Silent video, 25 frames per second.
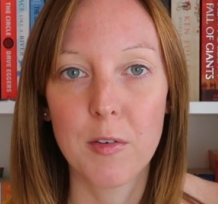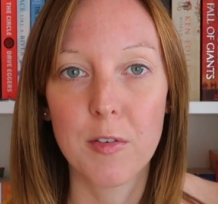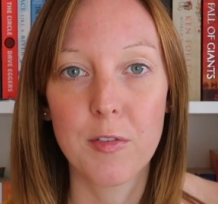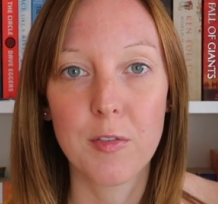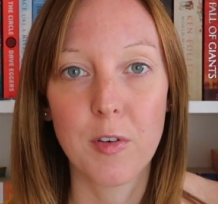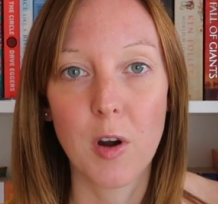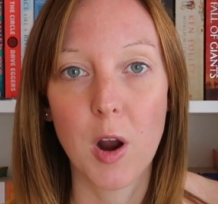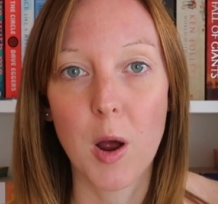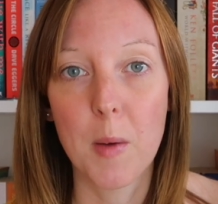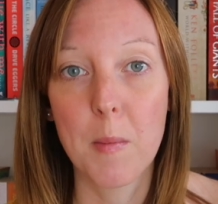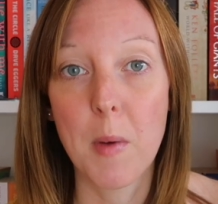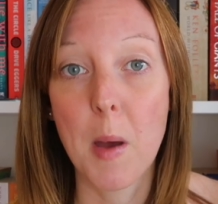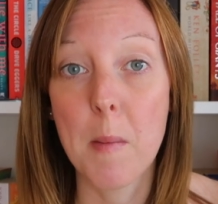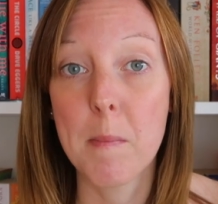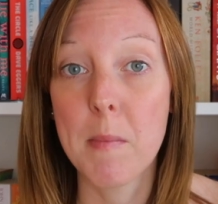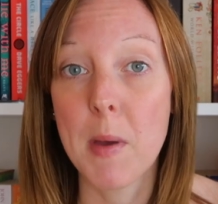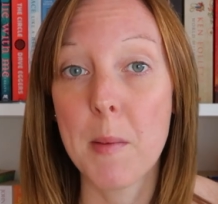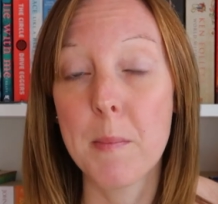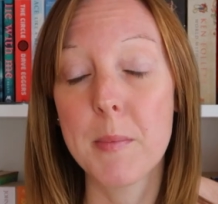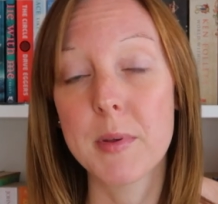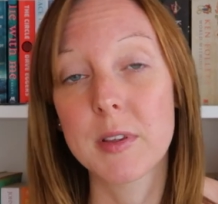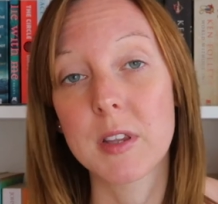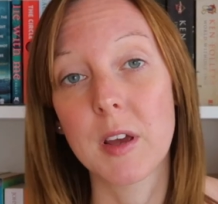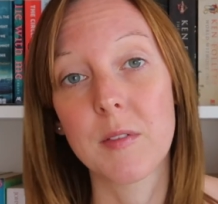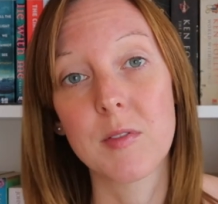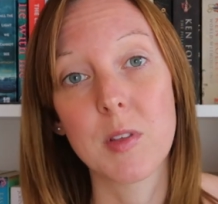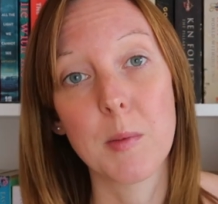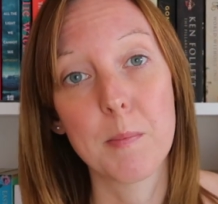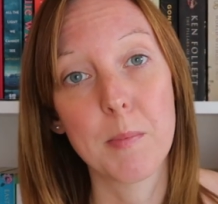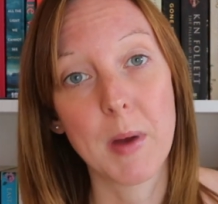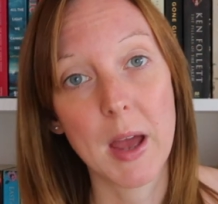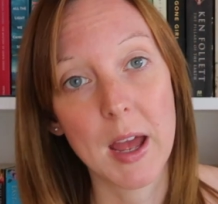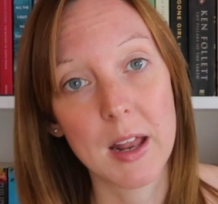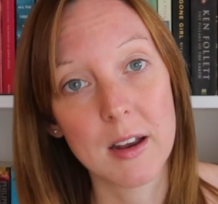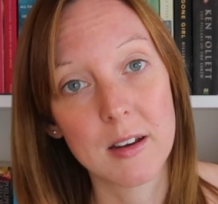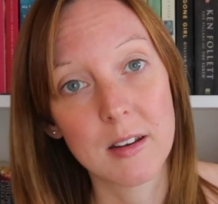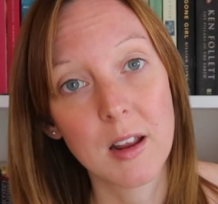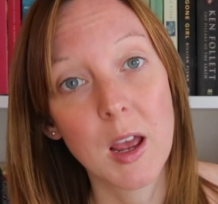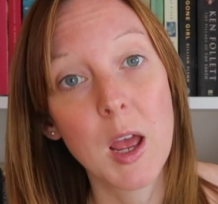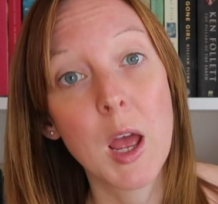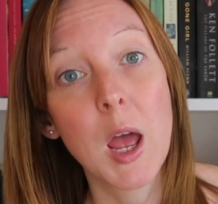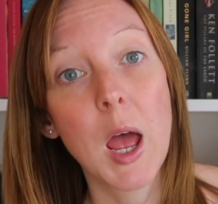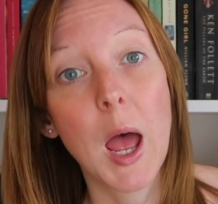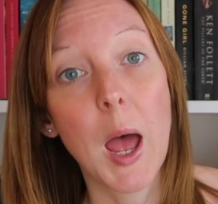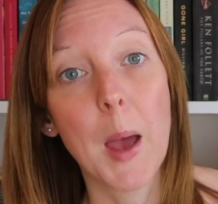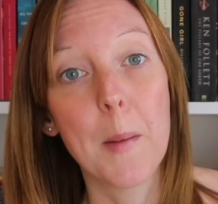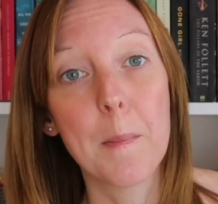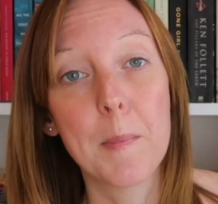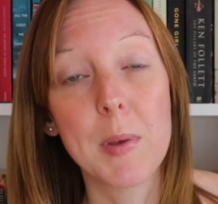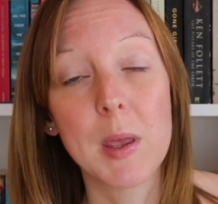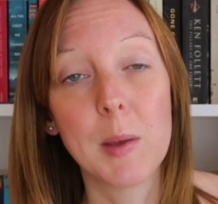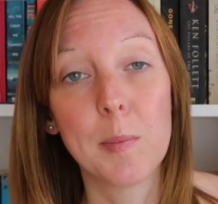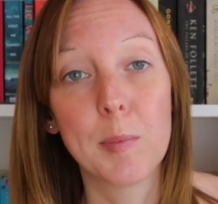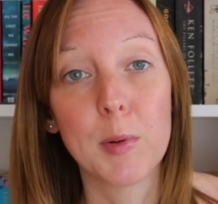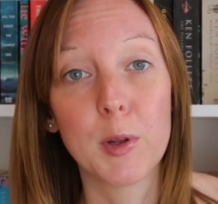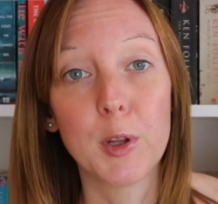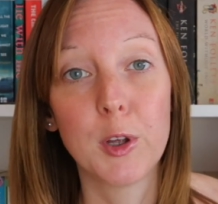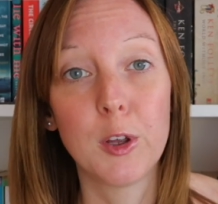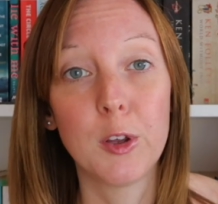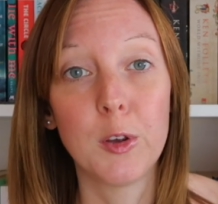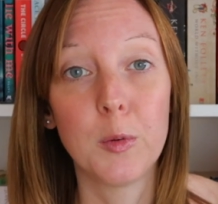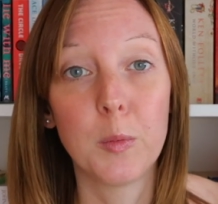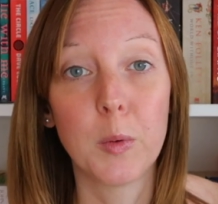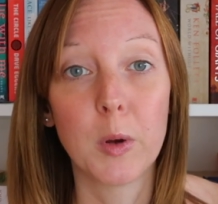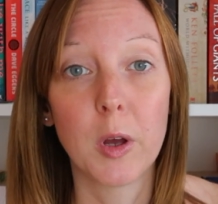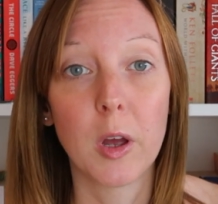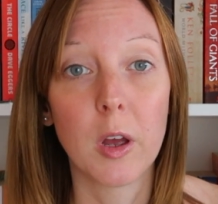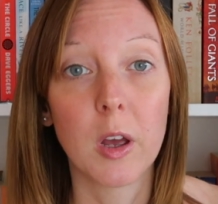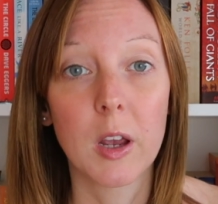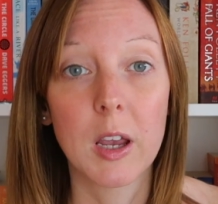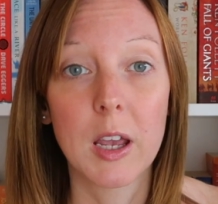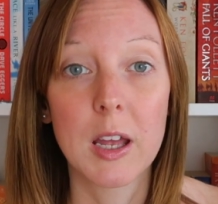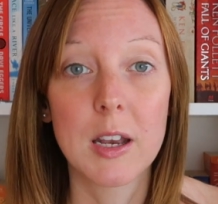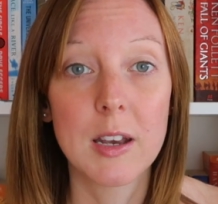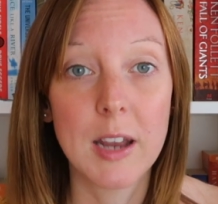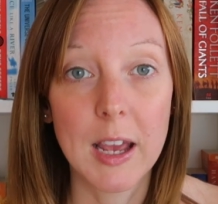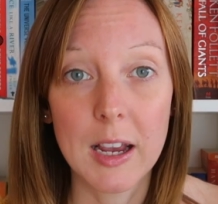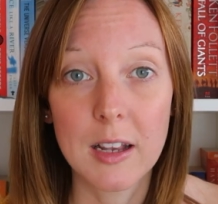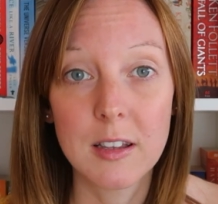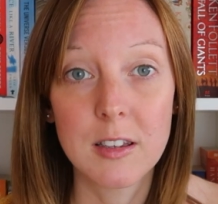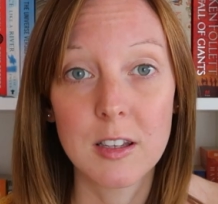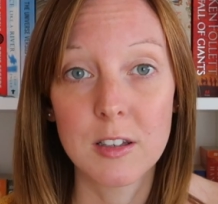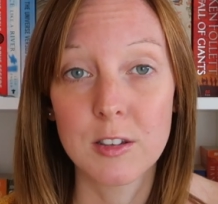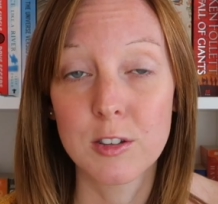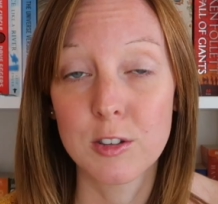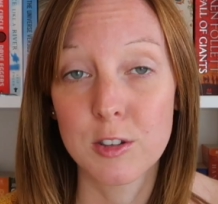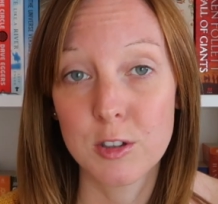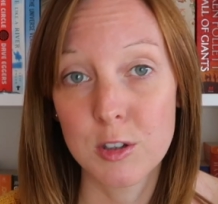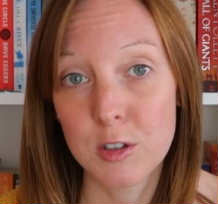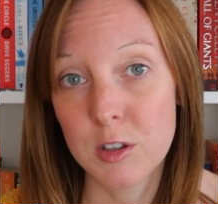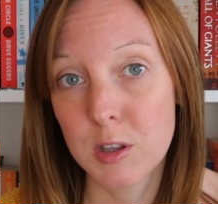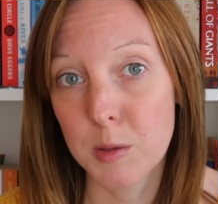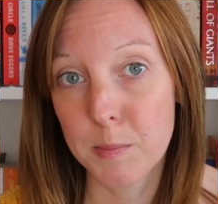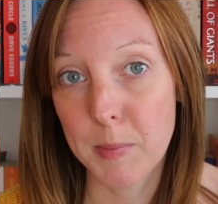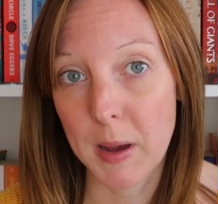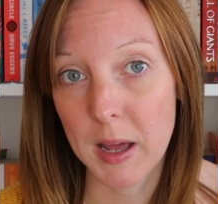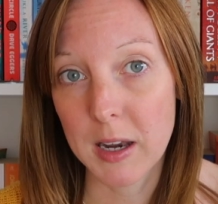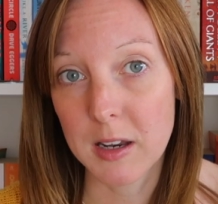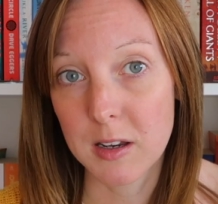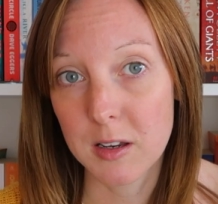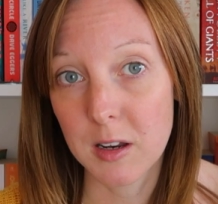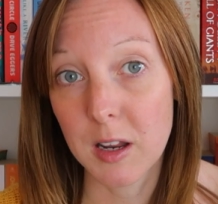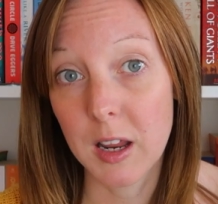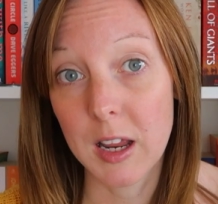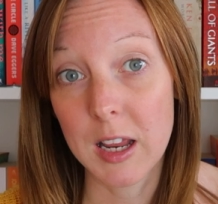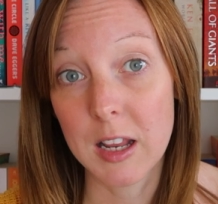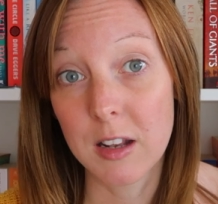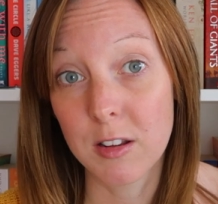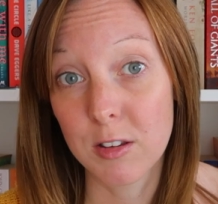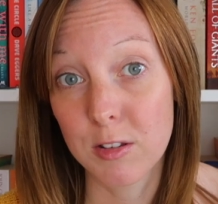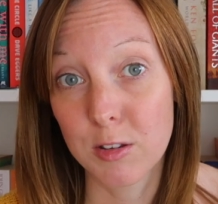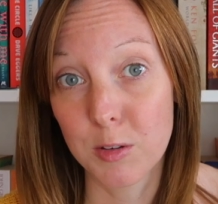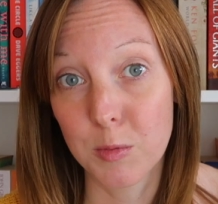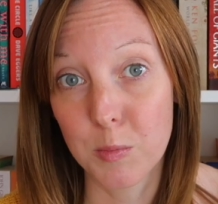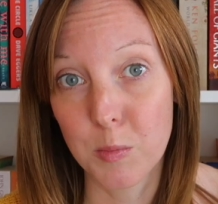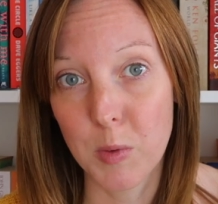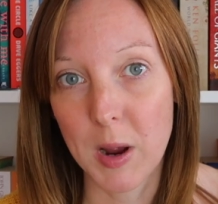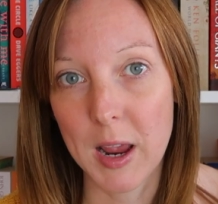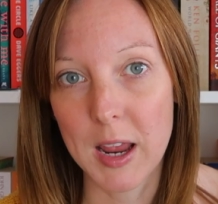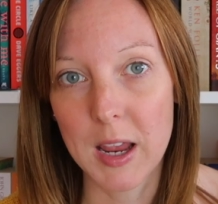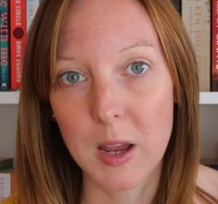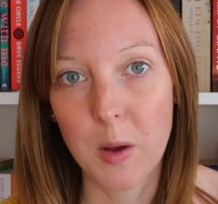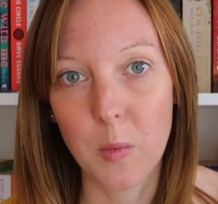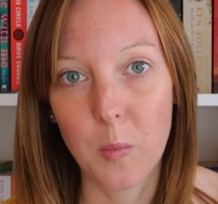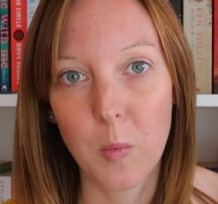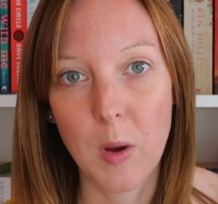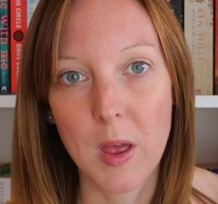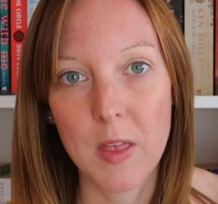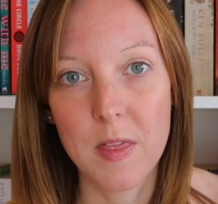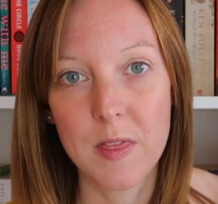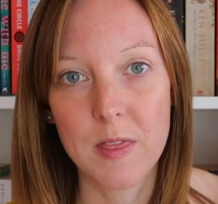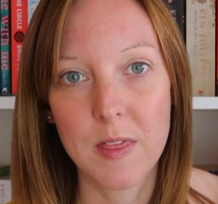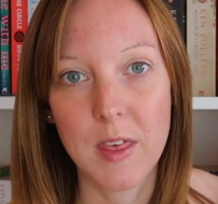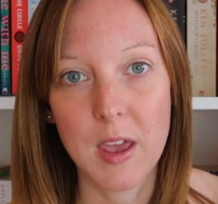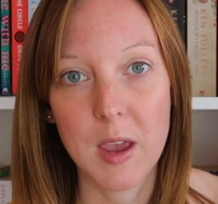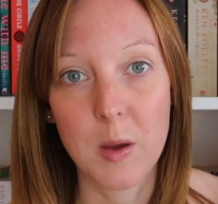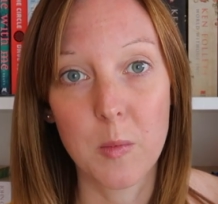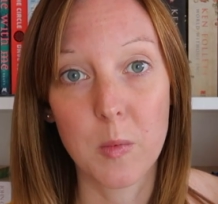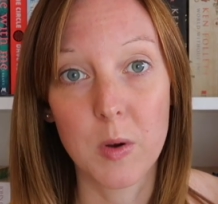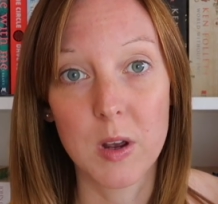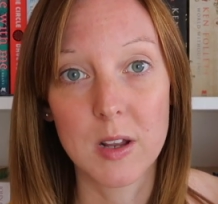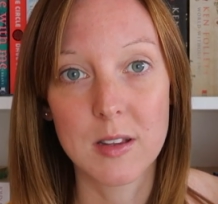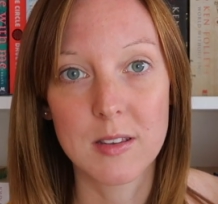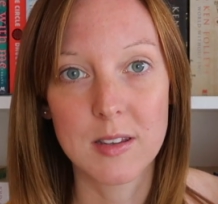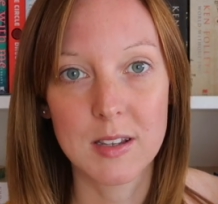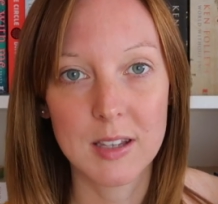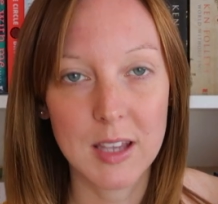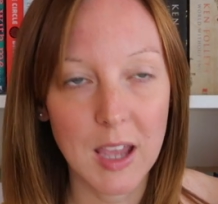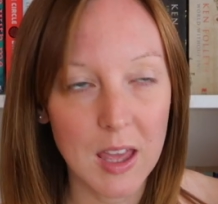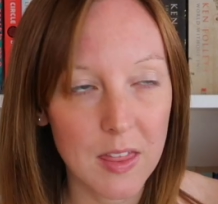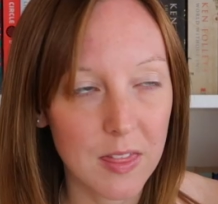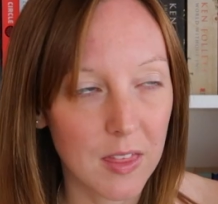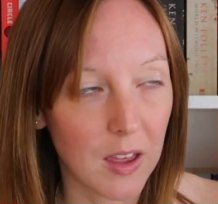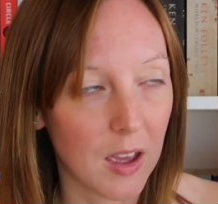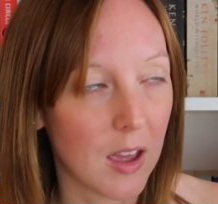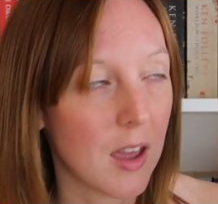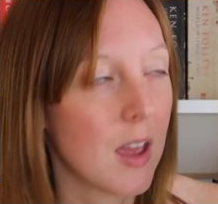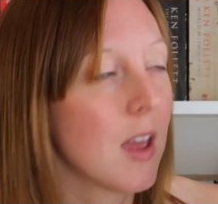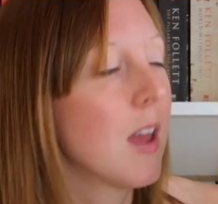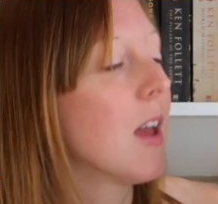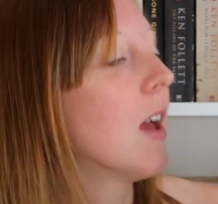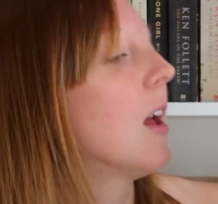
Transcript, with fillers: from members of the band and people who were connected to the band in some way when they were together,